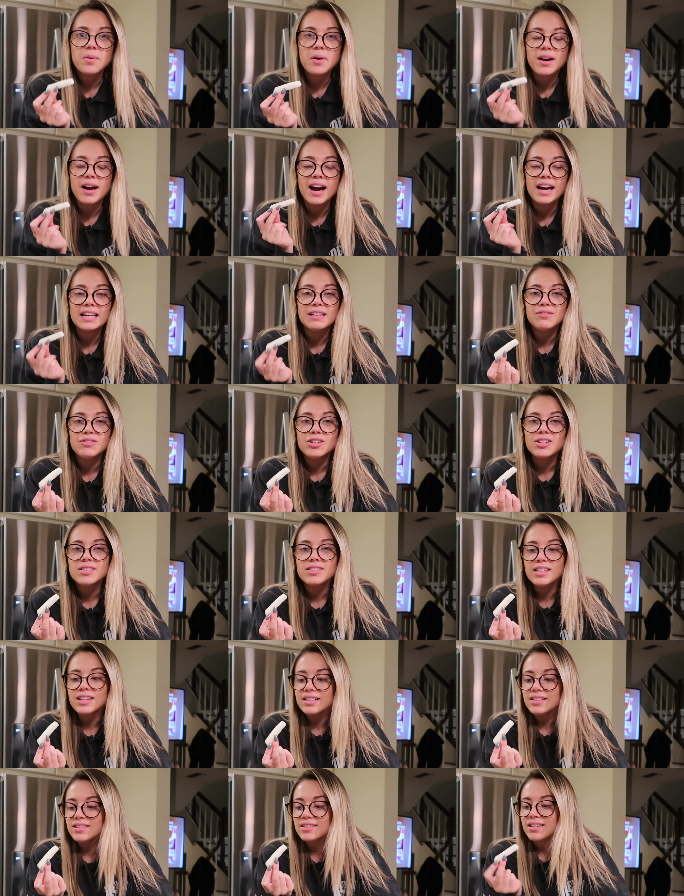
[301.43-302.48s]
it kind of looks
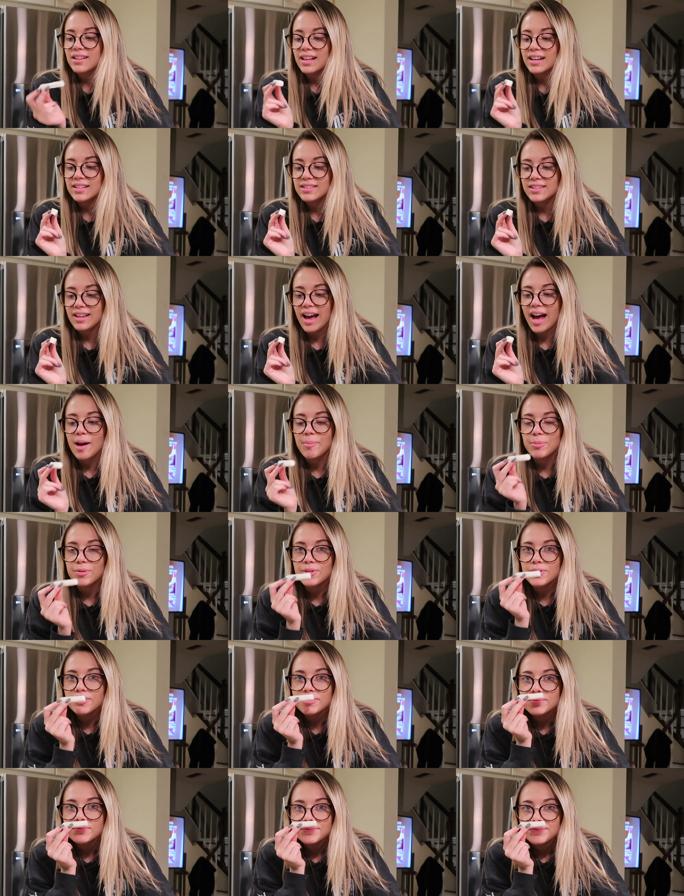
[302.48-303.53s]
like a sliced
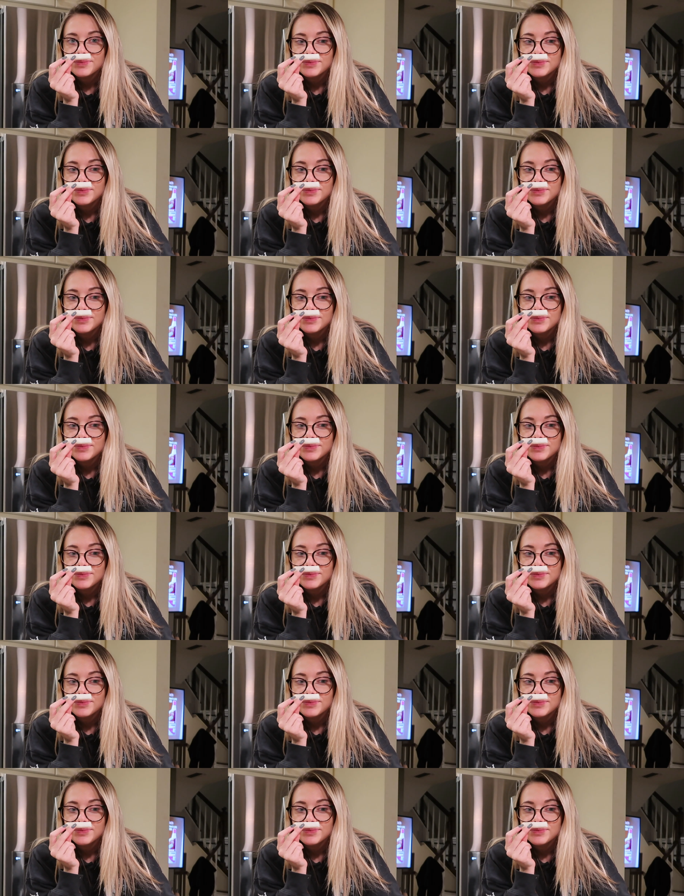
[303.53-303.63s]
apple.